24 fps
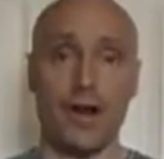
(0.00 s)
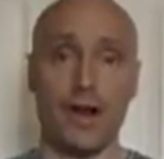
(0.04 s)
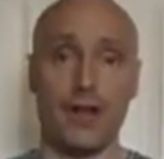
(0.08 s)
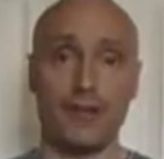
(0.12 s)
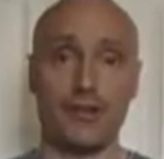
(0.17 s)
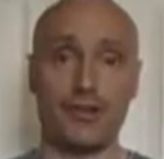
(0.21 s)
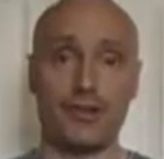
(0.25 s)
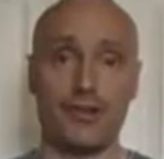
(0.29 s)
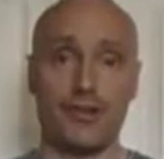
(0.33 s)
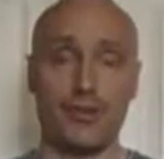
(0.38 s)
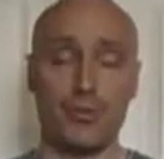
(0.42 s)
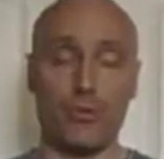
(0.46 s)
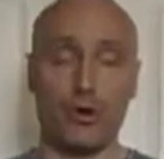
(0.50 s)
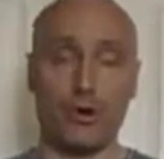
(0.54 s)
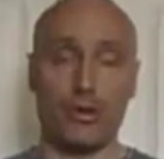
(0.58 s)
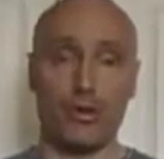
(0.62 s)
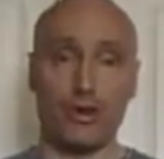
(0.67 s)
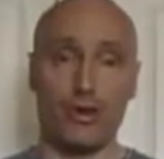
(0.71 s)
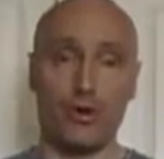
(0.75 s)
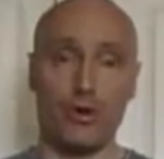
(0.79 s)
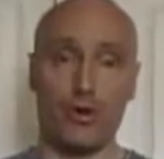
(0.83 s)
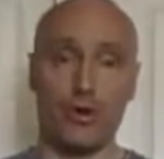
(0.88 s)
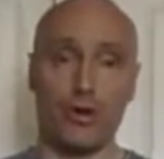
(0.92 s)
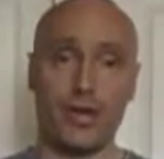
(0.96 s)
I'm Jim with
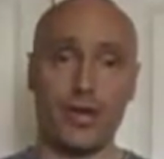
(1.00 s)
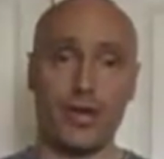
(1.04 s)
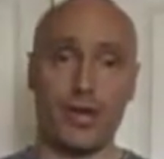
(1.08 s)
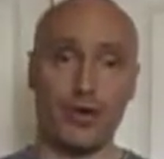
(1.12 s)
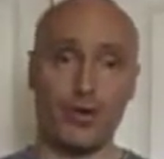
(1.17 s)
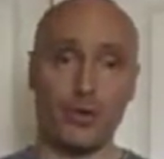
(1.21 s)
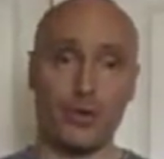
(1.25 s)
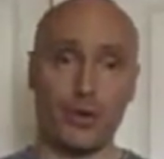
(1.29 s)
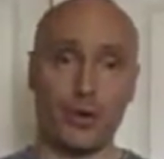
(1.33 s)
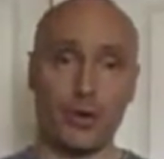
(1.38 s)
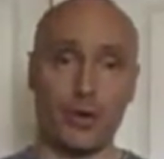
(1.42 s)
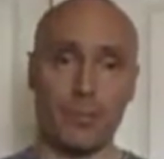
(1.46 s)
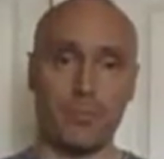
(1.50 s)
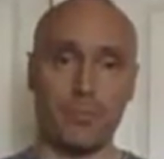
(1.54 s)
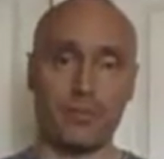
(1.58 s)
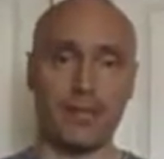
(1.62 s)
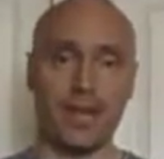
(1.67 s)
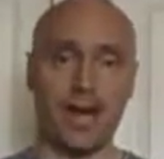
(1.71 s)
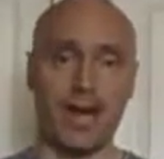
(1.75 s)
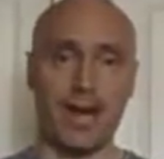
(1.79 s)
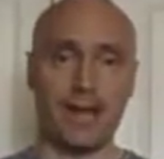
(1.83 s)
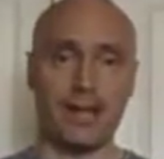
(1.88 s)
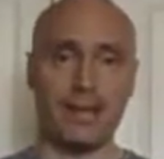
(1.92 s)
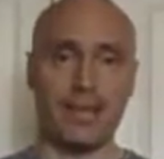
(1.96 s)

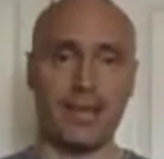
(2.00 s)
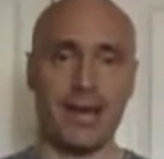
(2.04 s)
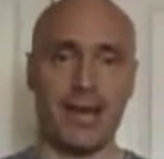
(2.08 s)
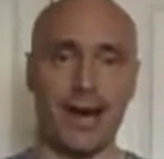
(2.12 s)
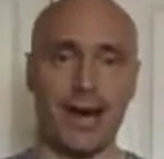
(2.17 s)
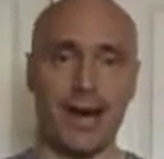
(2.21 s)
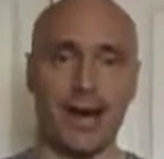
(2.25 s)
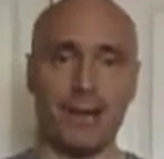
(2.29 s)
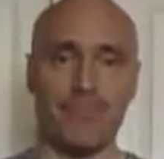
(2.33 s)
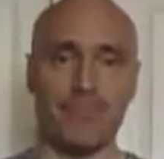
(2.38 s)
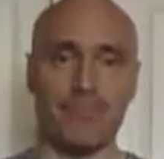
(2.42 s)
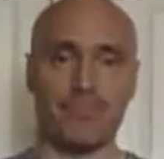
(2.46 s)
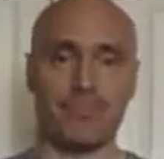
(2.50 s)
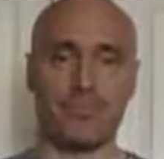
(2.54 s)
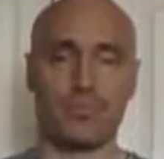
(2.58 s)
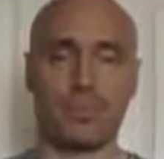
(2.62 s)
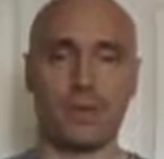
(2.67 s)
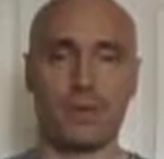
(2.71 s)
YouGetRipped.com,